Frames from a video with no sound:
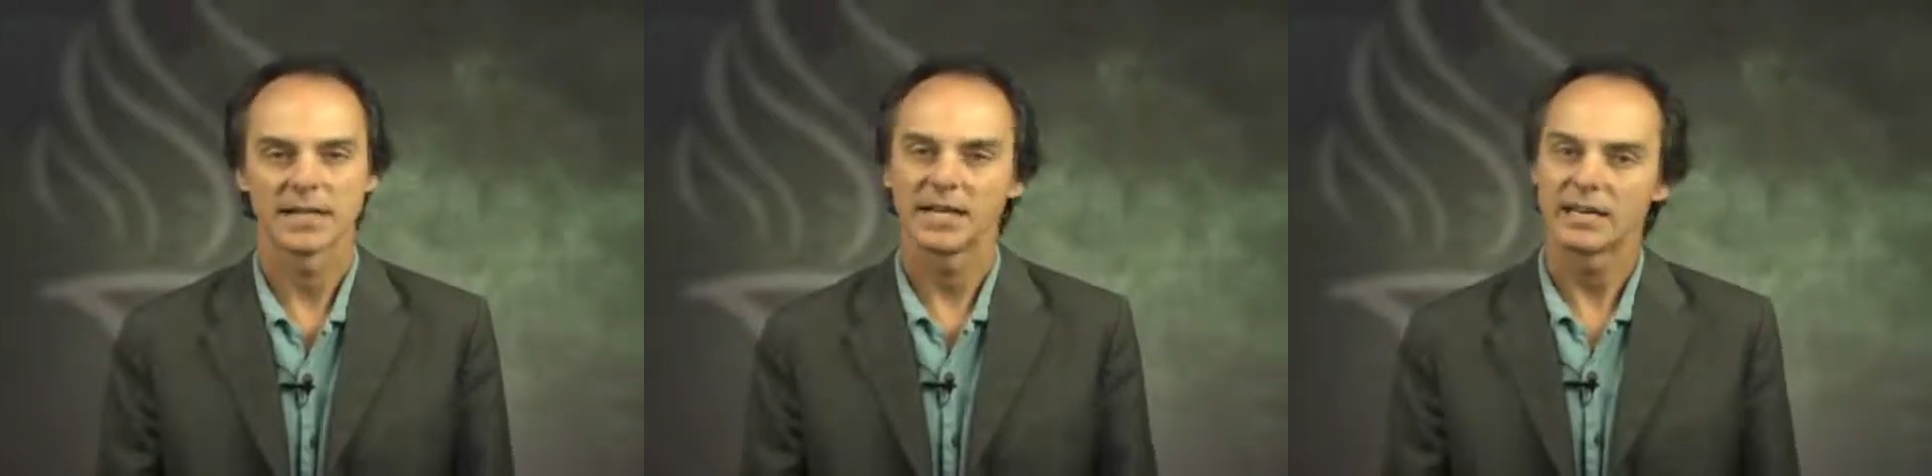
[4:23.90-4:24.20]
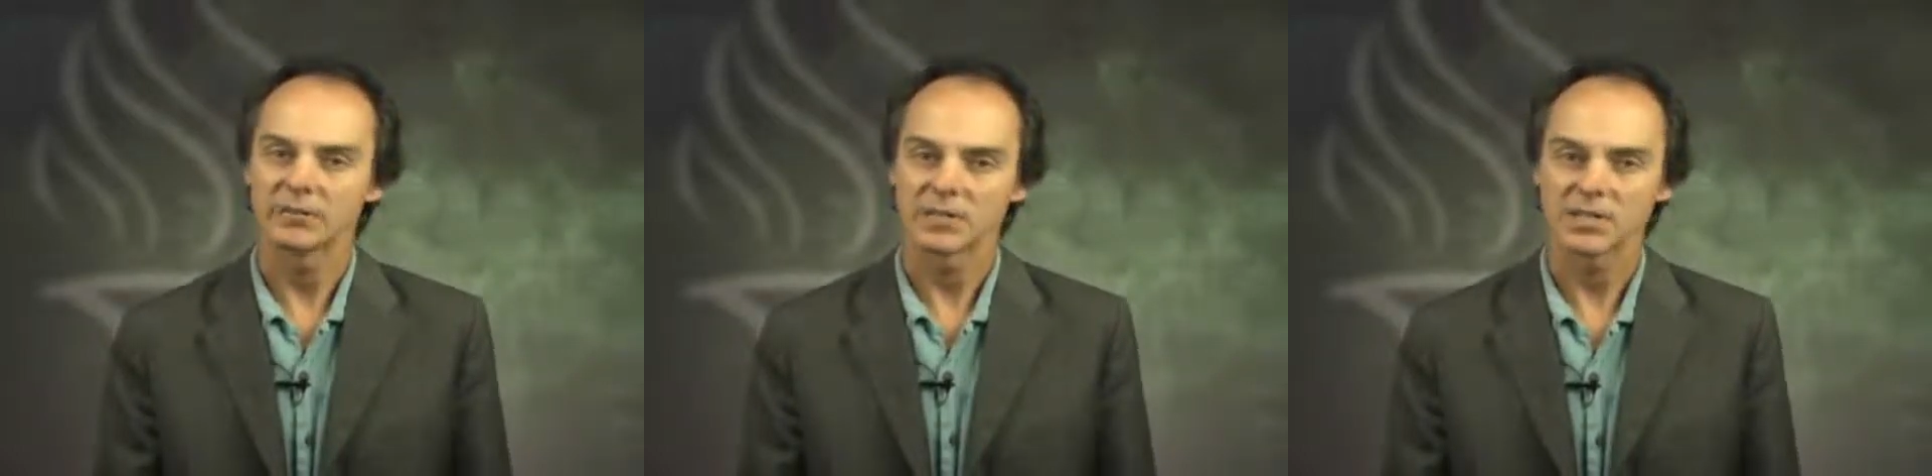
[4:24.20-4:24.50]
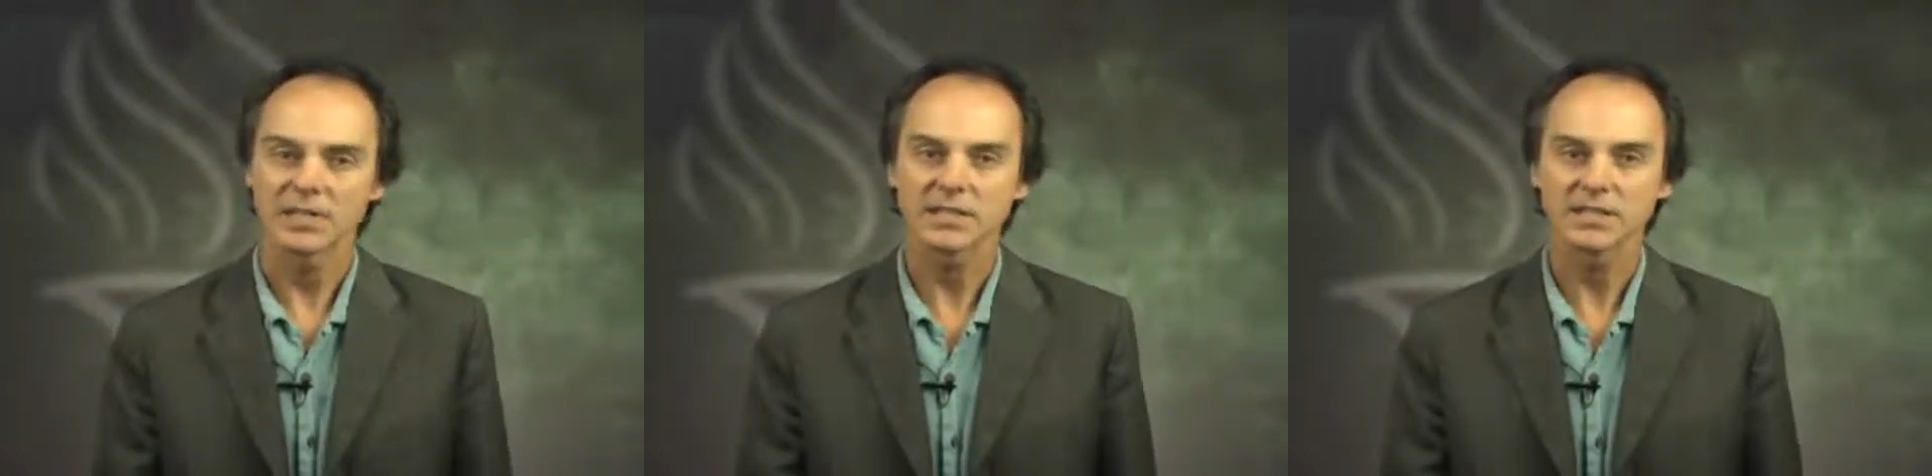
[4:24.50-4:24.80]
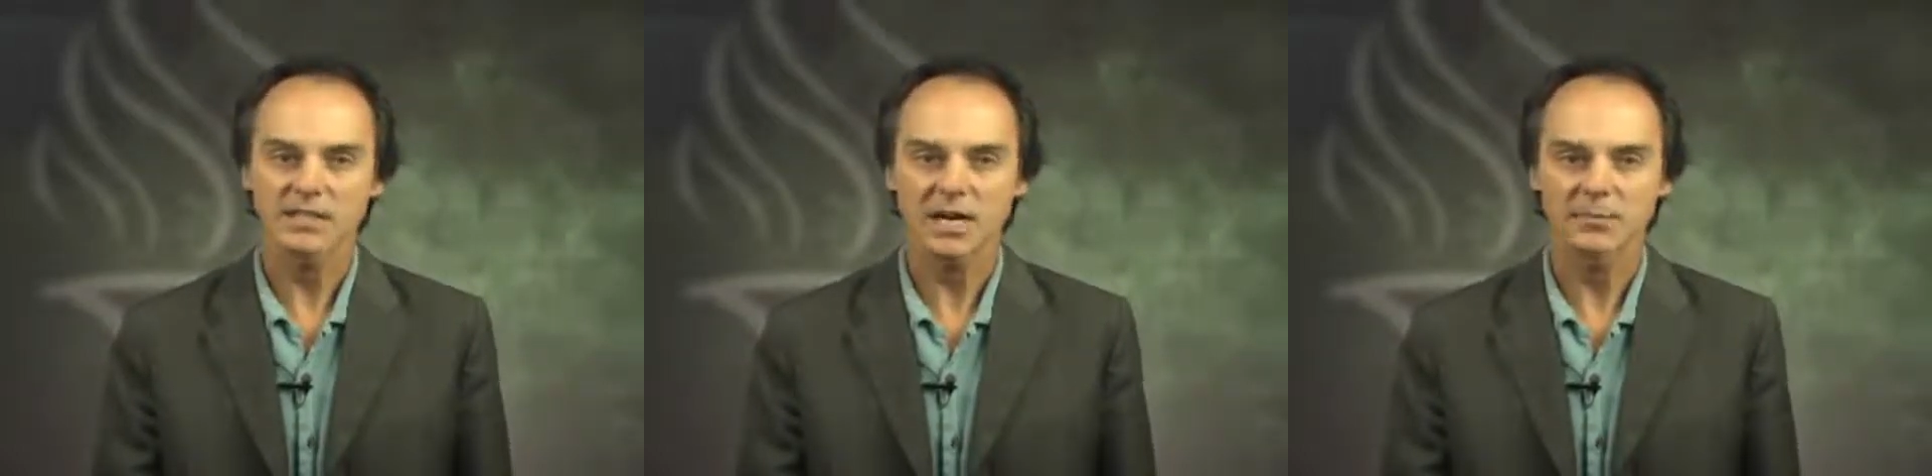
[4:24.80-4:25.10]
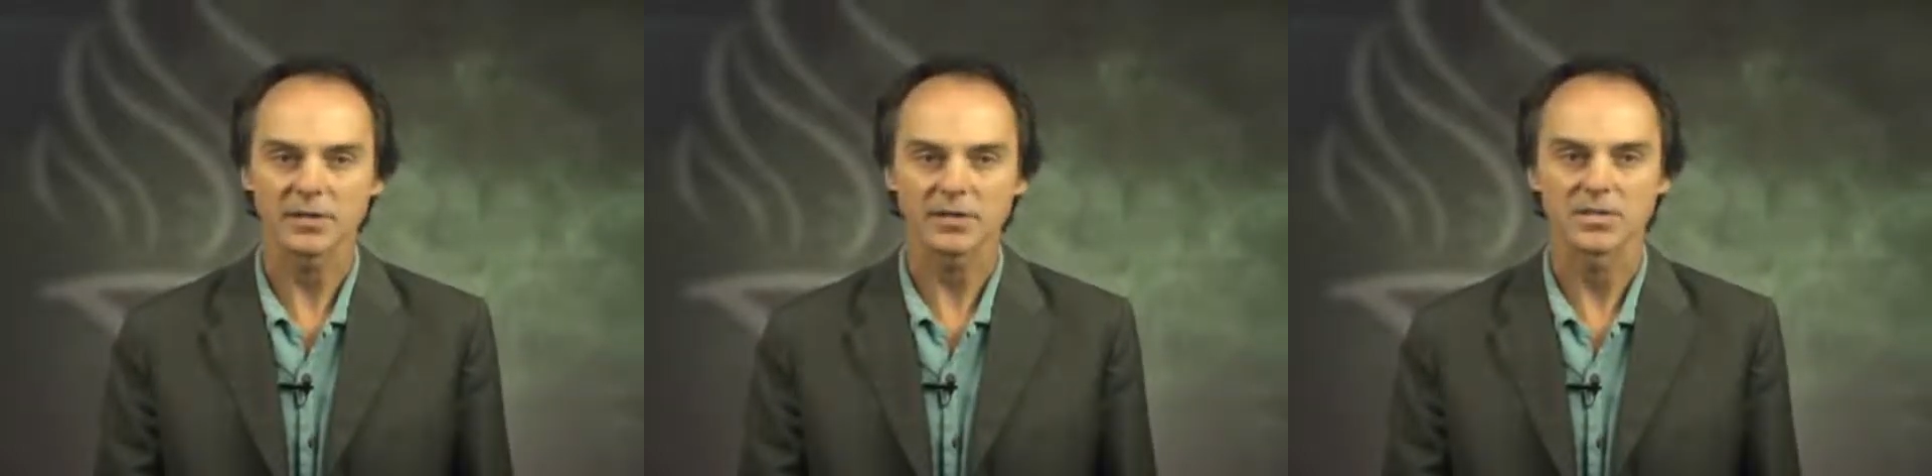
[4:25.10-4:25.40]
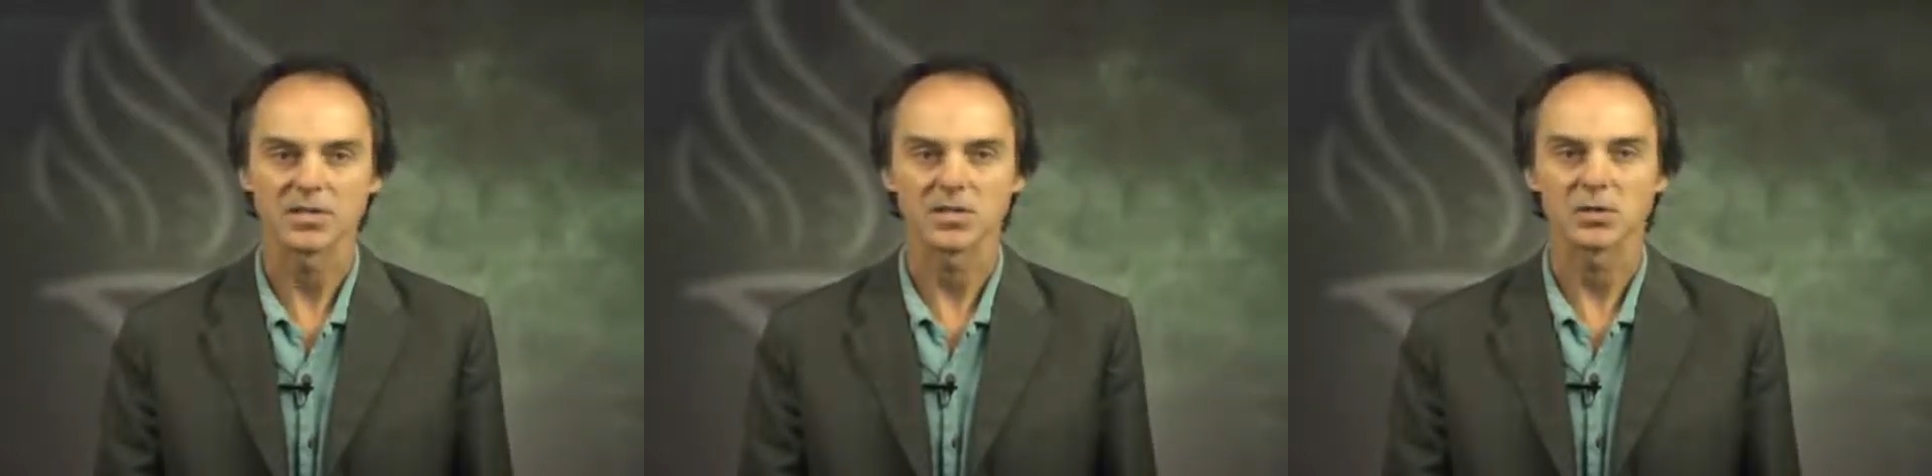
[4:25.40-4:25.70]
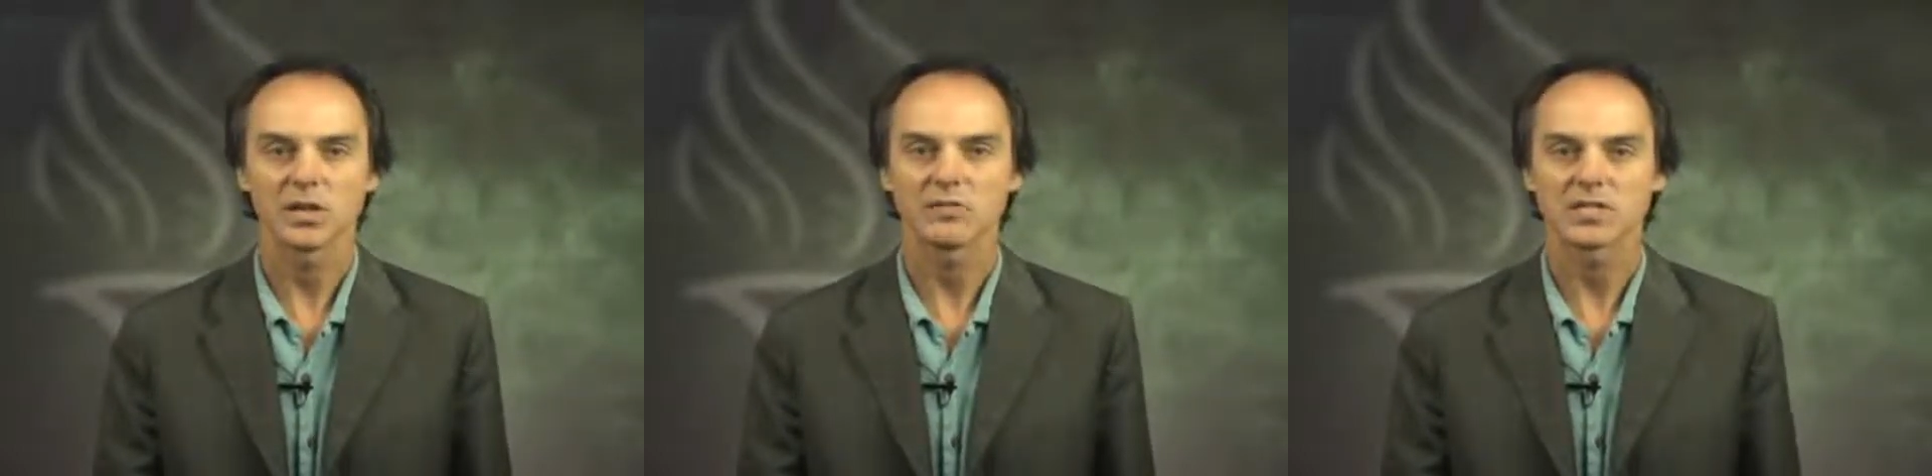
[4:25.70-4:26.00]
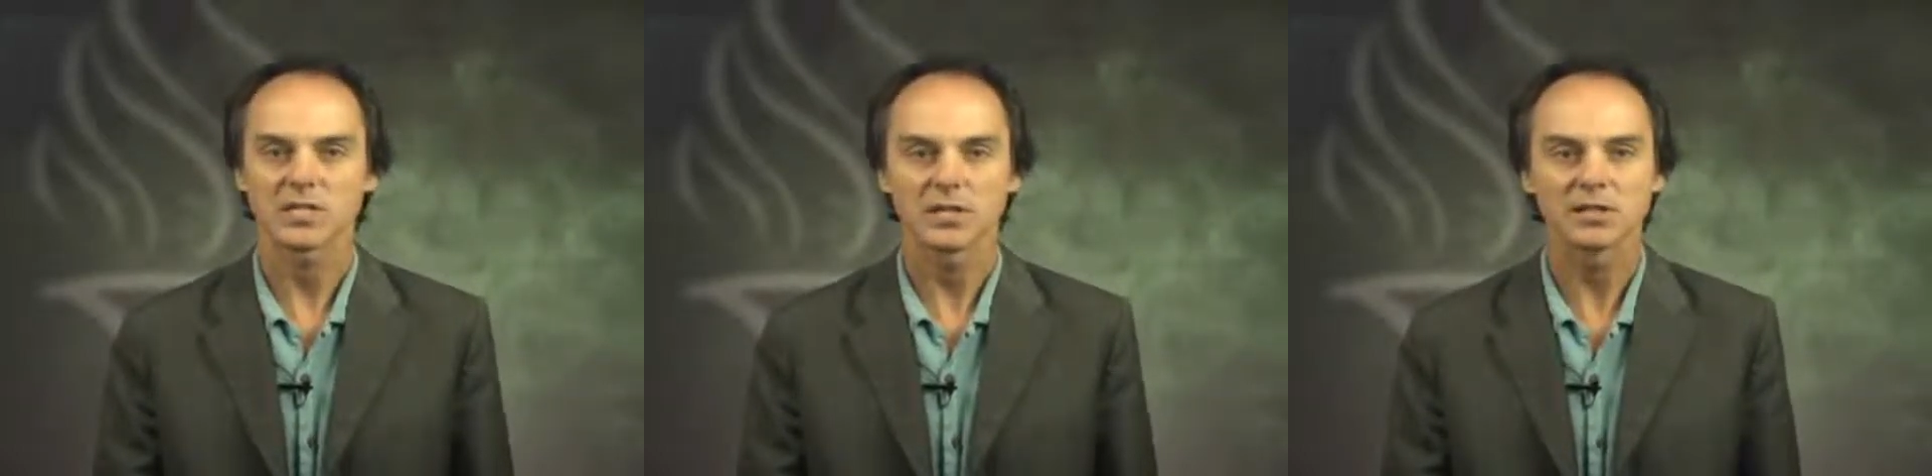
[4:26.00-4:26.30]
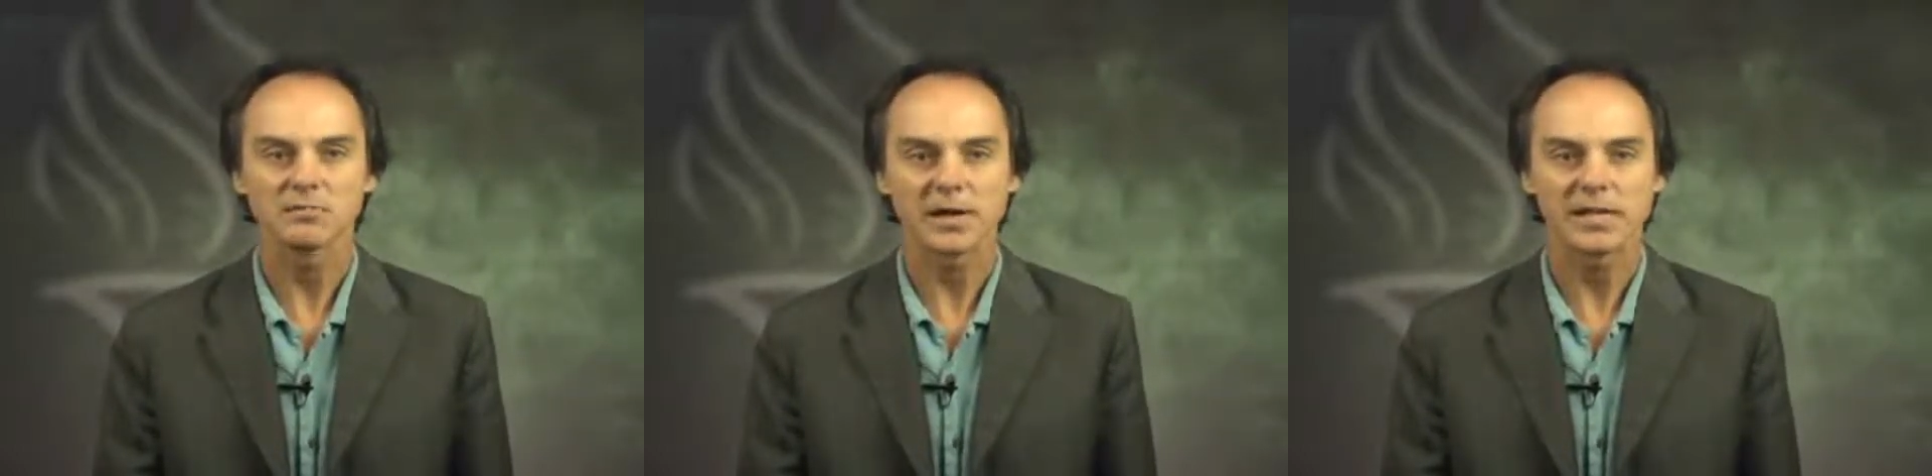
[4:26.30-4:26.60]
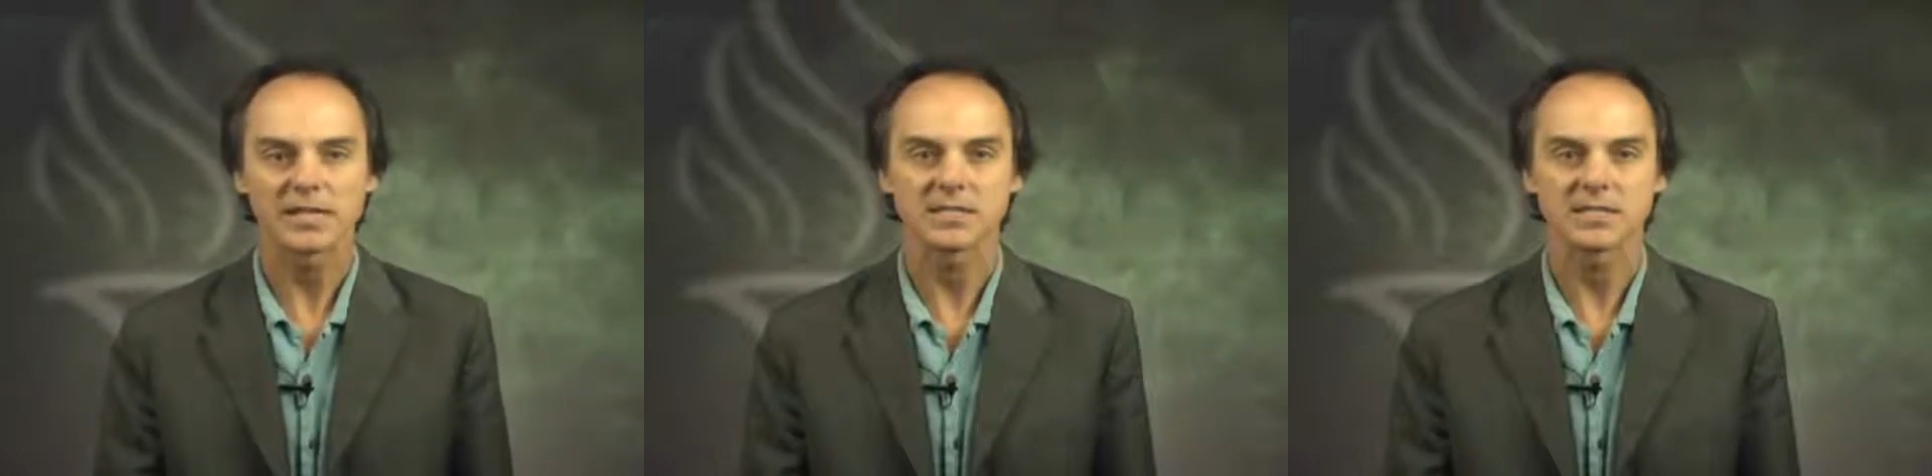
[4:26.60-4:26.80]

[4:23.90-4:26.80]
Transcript: After studying these topics, you'll have a solid base